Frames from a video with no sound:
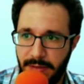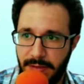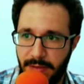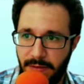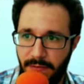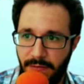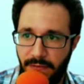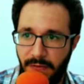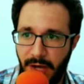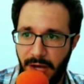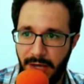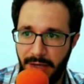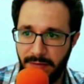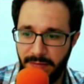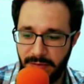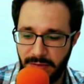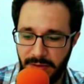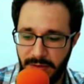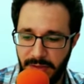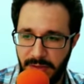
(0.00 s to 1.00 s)
five
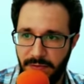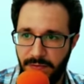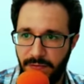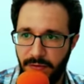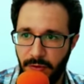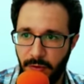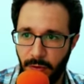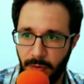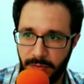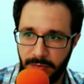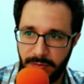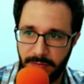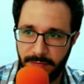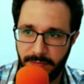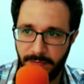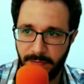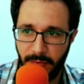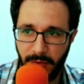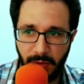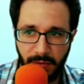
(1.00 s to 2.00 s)
sfirot.
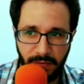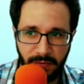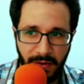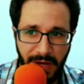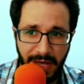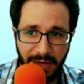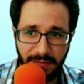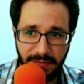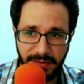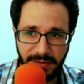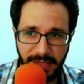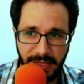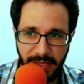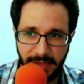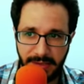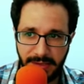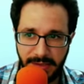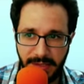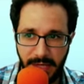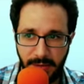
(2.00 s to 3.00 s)
Five,
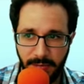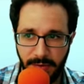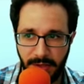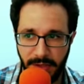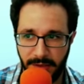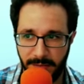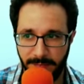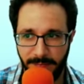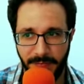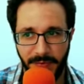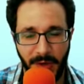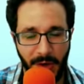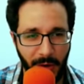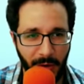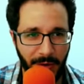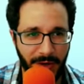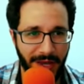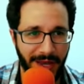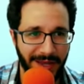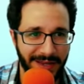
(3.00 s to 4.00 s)
ten, same thing.
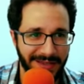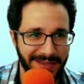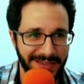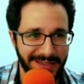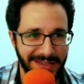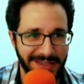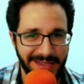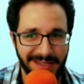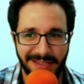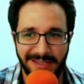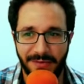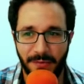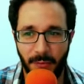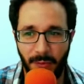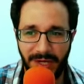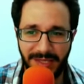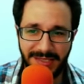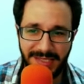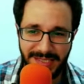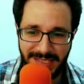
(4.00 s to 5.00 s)
Okay.
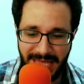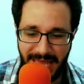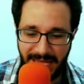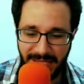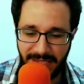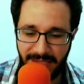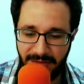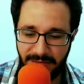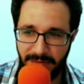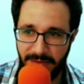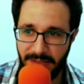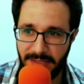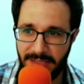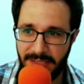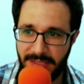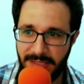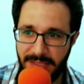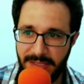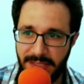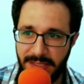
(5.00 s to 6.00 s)
What does that give
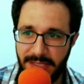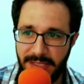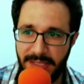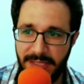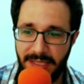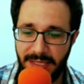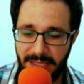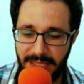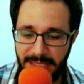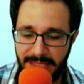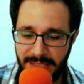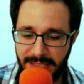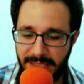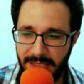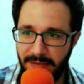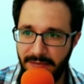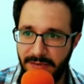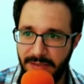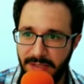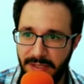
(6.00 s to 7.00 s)
us? This
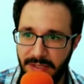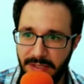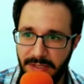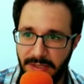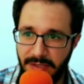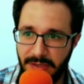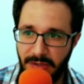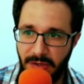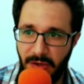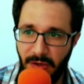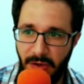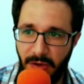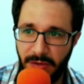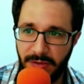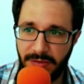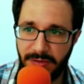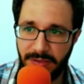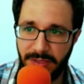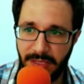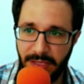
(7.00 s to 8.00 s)
gives us
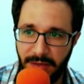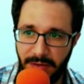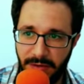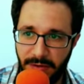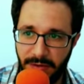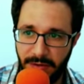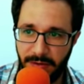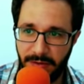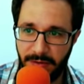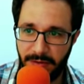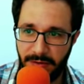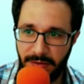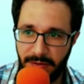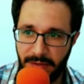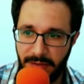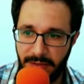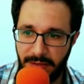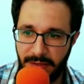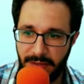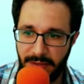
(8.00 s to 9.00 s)
altogether,
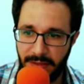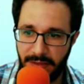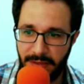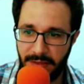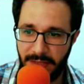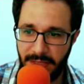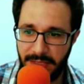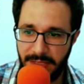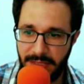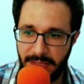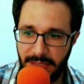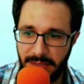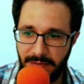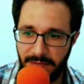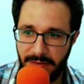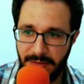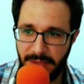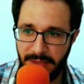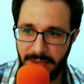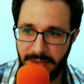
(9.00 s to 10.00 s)
this
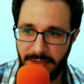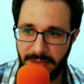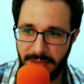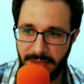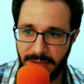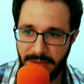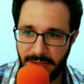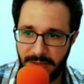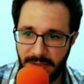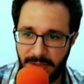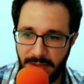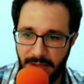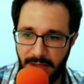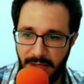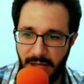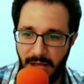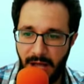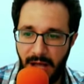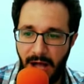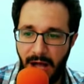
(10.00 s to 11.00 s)
gives us
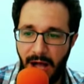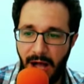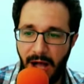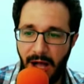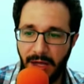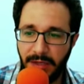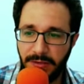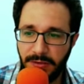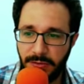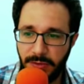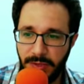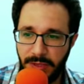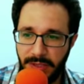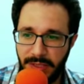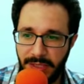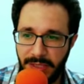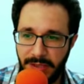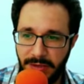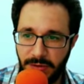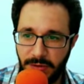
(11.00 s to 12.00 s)

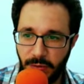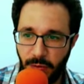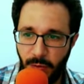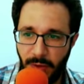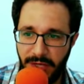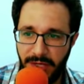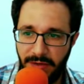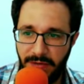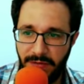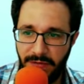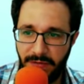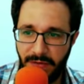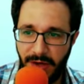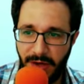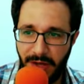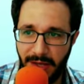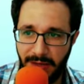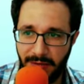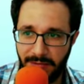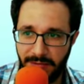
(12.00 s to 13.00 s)

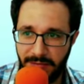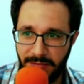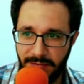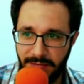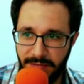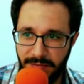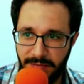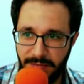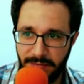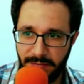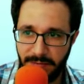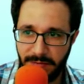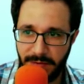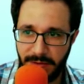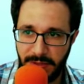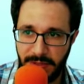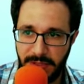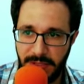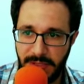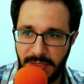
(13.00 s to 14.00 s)
125
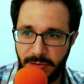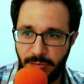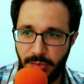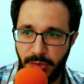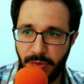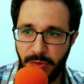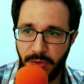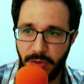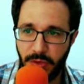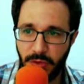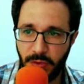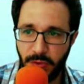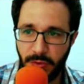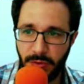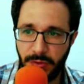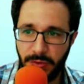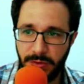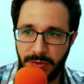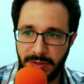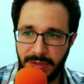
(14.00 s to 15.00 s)

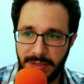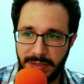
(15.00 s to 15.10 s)
spiritual